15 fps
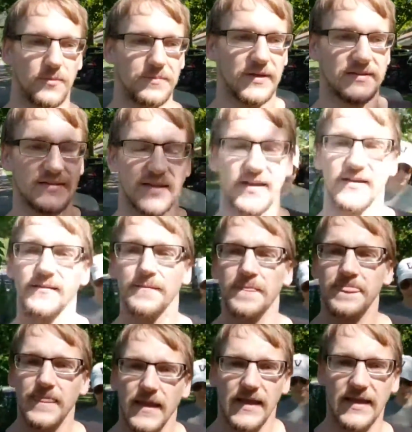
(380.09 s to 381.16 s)
But
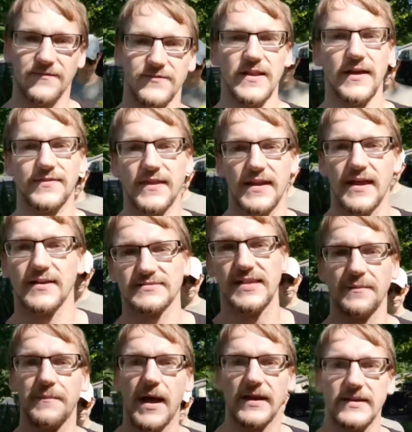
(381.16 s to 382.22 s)
if nothing else, I
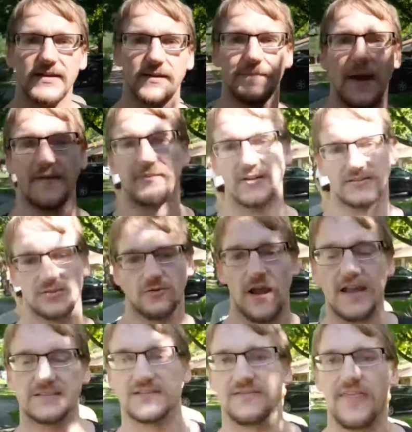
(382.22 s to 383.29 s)
might end up having to
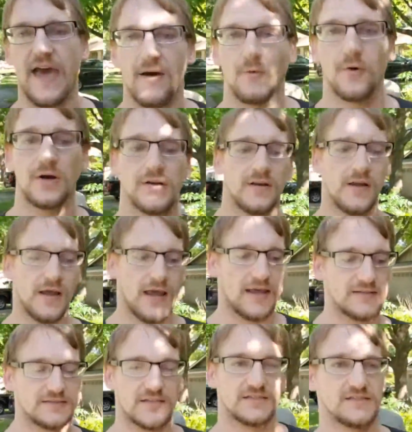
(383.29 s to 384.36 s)
scratch that one
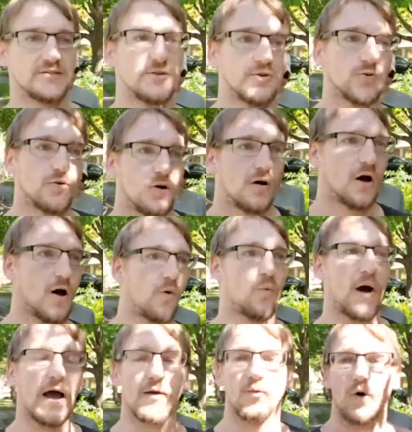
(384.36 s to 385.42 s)
and just do a
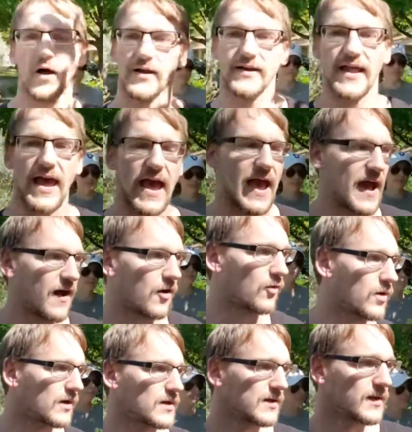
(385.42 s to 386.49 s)
why, what, and a how
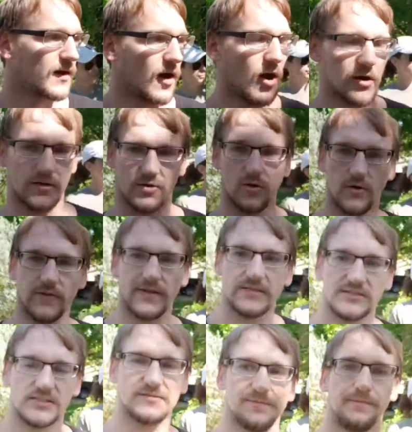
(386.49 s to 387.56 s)
article, and then
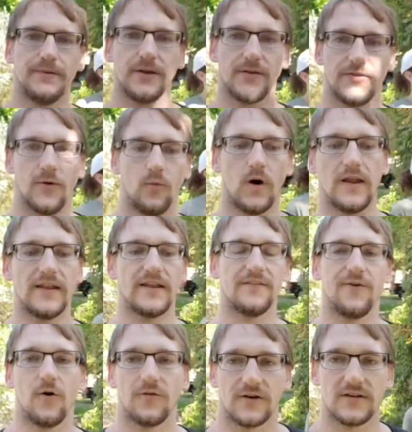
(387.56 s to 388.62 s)
just build the what if
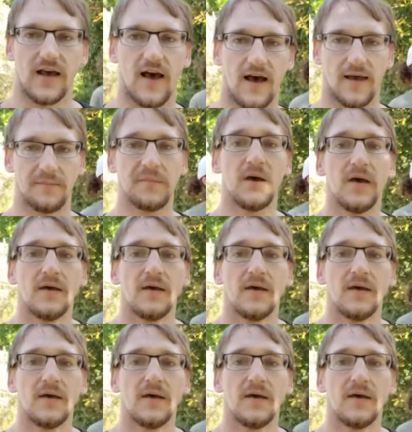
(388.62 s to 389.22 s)
over time,